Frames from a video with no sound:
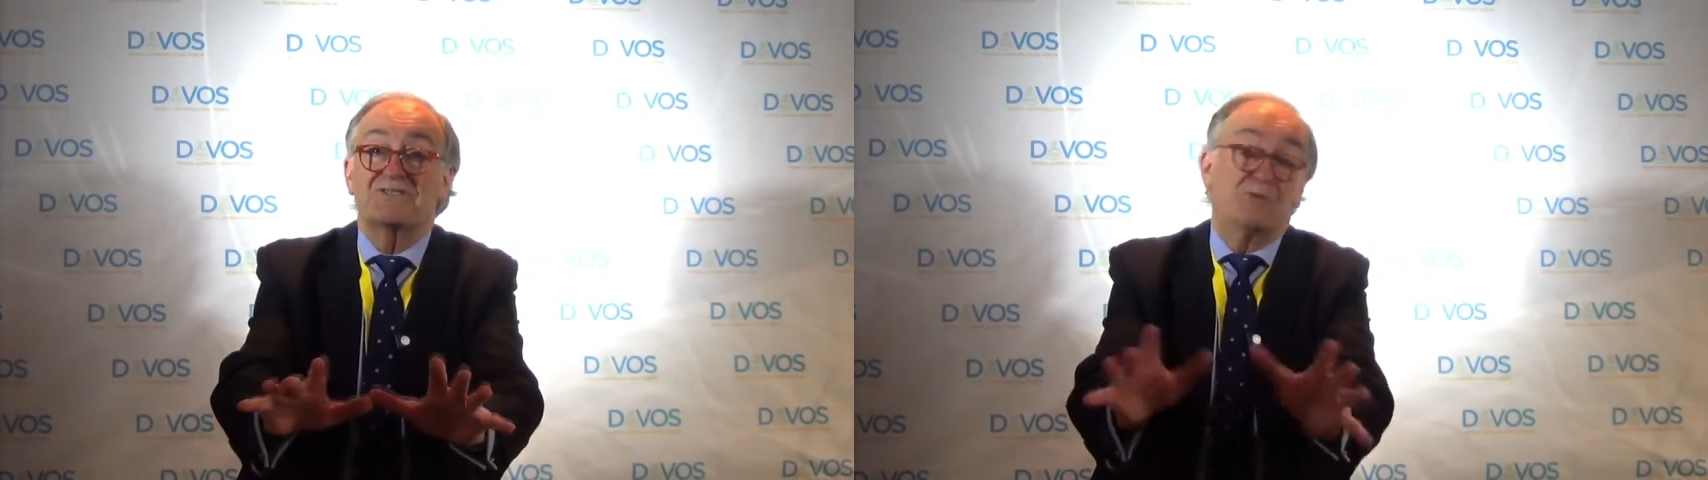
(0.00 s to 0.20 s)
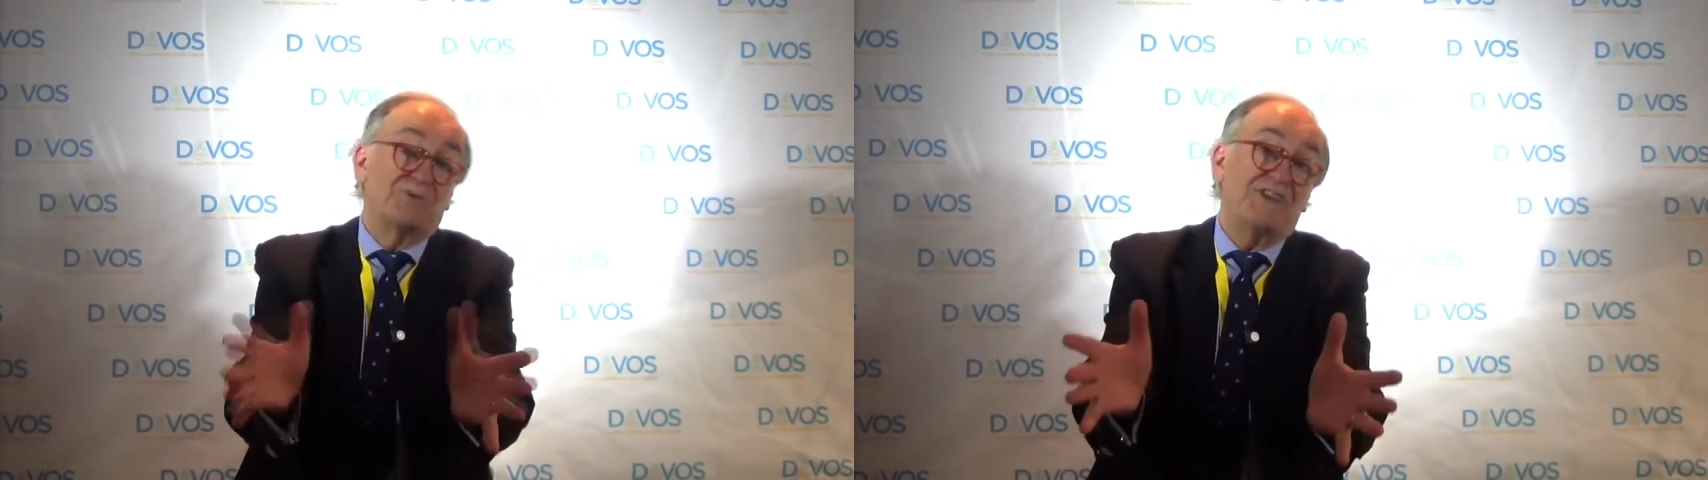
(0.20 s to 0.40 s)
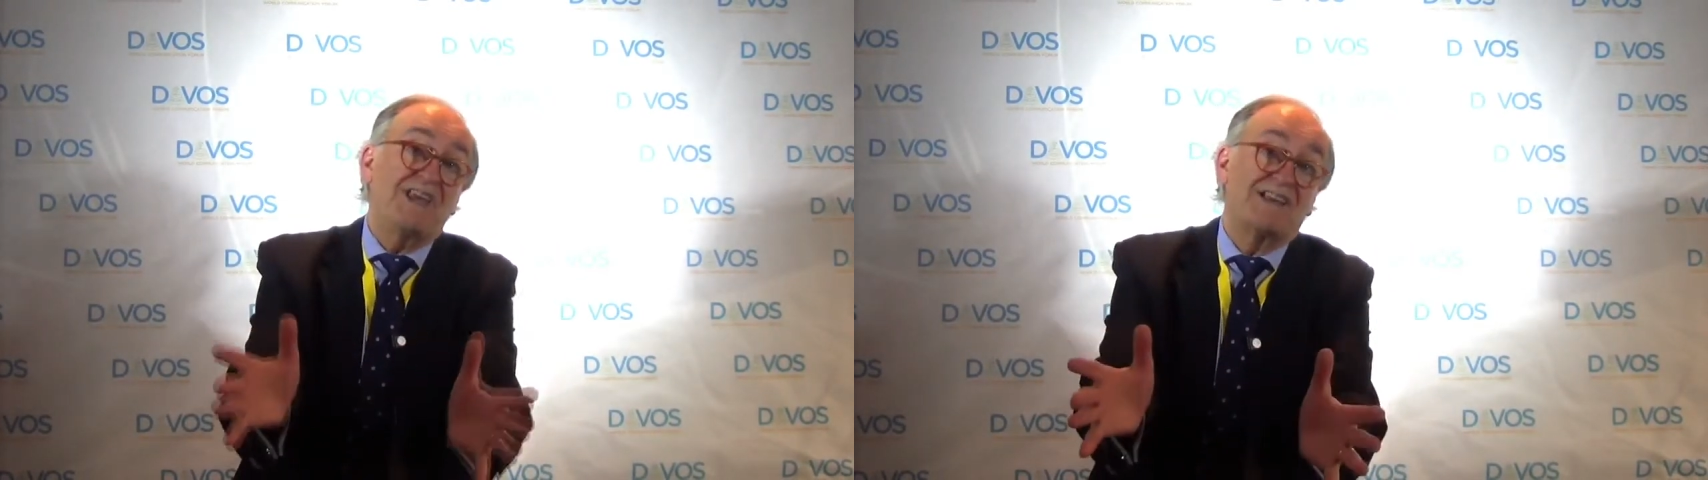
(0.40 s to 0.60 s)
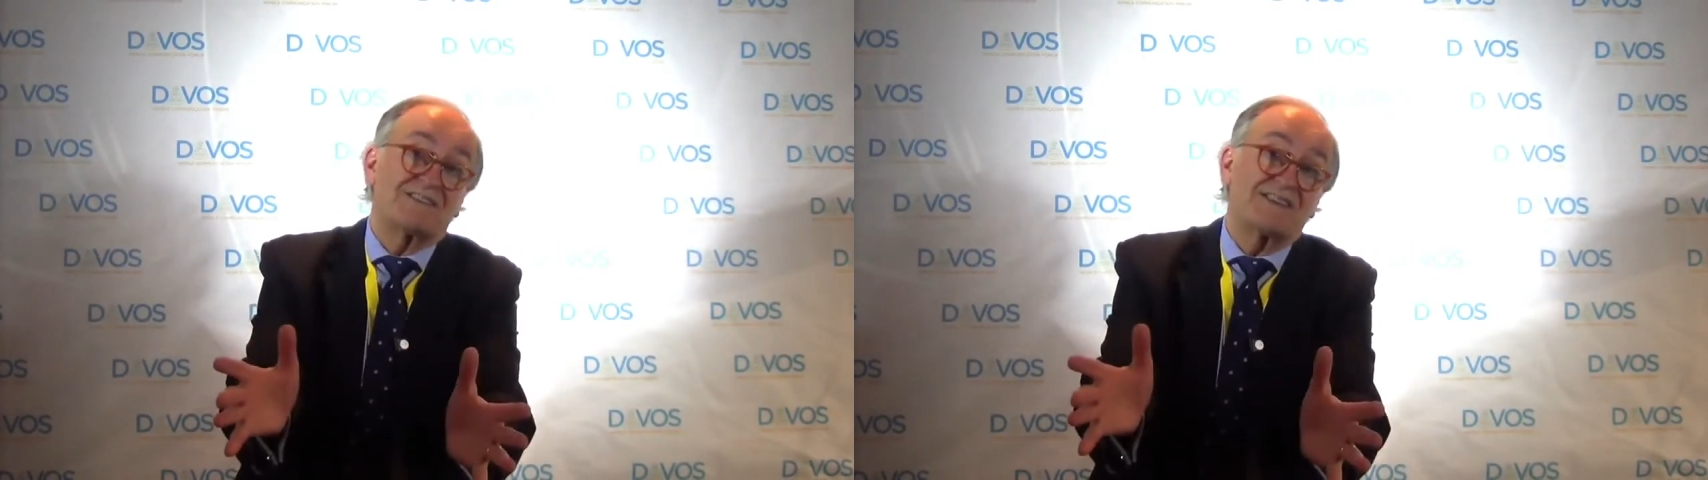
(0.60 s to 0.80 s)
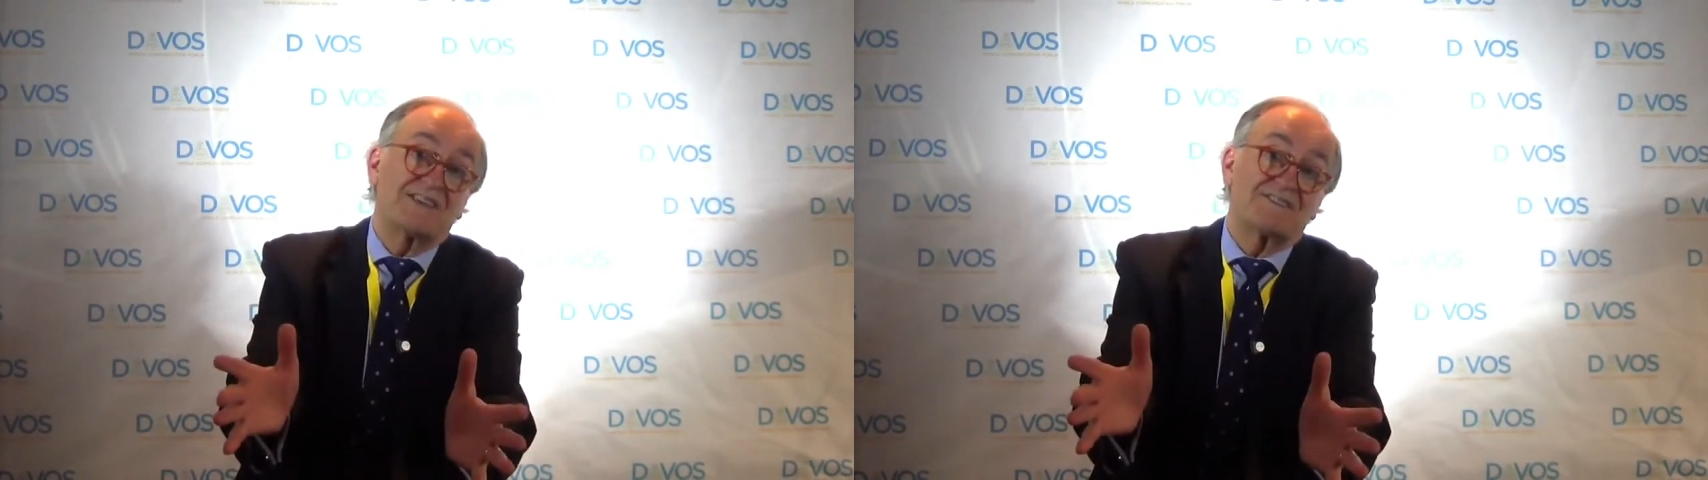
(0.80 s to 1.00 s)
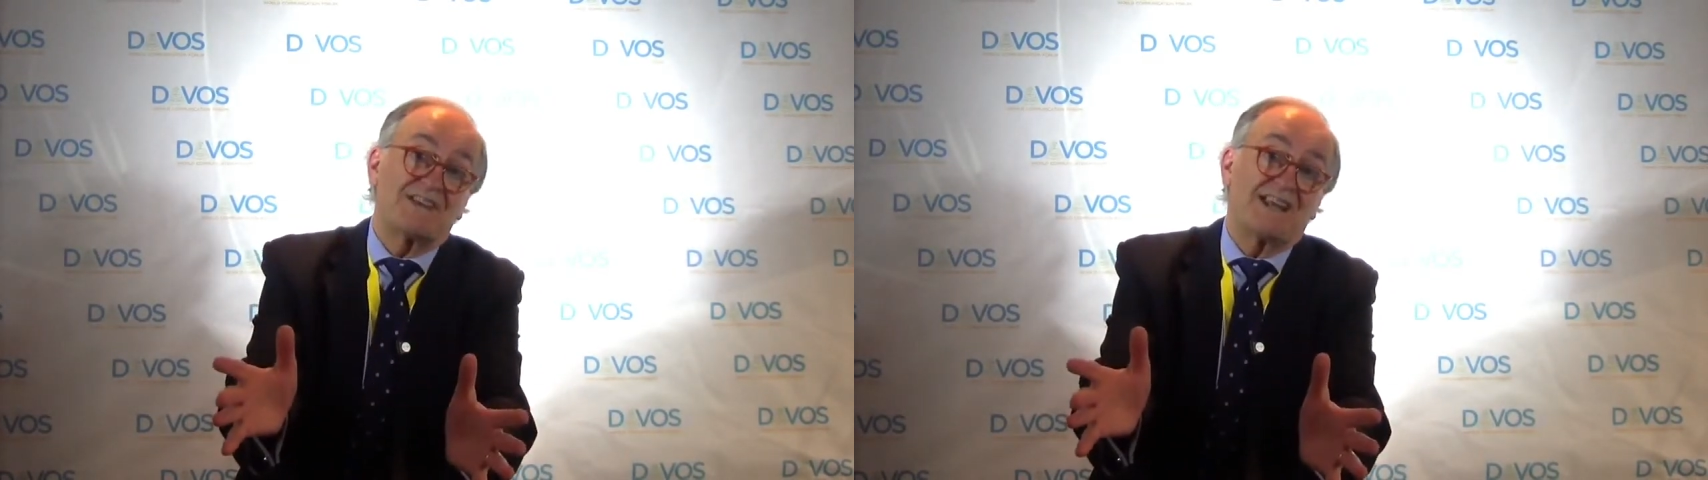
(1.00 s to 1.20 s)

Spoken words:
nobody else is.